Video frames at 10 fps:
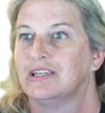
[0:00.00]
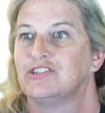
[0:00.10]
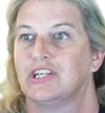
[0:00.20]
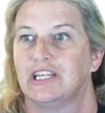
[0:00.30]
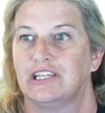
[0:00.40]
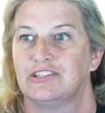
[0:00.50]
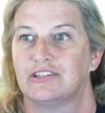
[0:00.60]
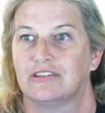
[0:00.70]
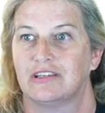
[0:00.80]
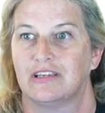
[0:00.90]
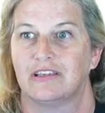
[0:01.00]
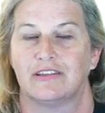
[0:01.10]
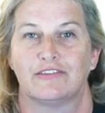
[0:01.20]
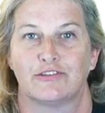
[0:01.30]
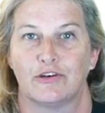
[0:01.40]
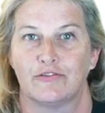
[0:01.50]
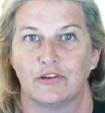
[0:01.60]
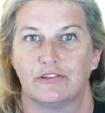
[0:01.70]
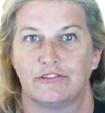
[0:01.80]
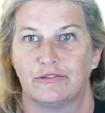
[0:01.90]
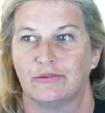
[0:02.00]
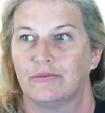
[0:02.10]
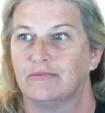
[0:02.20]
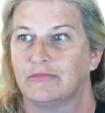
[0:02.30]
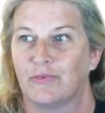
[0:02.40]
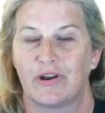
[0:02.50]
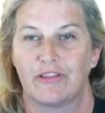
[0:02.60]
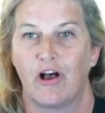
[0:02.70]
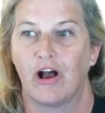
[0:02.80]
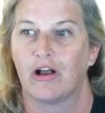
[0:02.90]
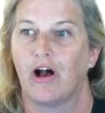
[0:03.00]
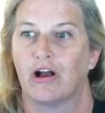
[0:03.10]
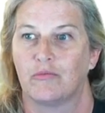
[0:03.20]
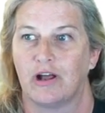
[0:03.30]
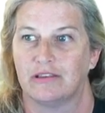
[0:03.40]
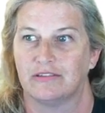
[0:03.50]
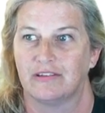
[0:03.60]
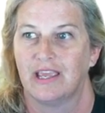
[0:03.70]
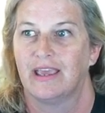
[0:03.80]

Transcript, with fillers: change the server to one of the Hong Kong ones,